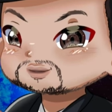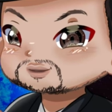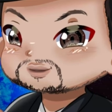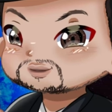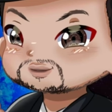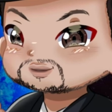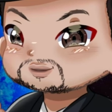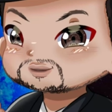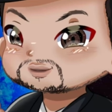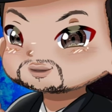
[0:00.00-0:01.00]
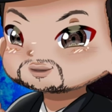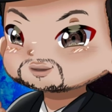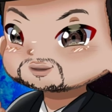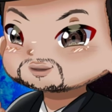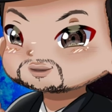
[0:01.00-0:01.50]

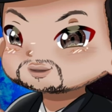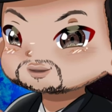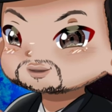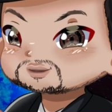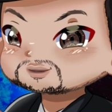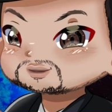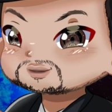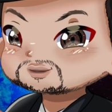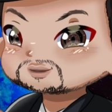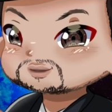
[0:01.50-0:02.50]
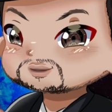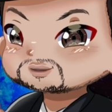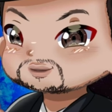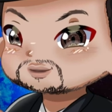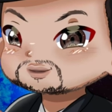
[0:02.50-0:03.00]

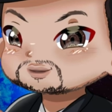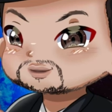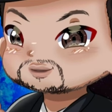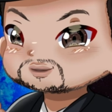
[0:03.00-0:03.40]
(silence)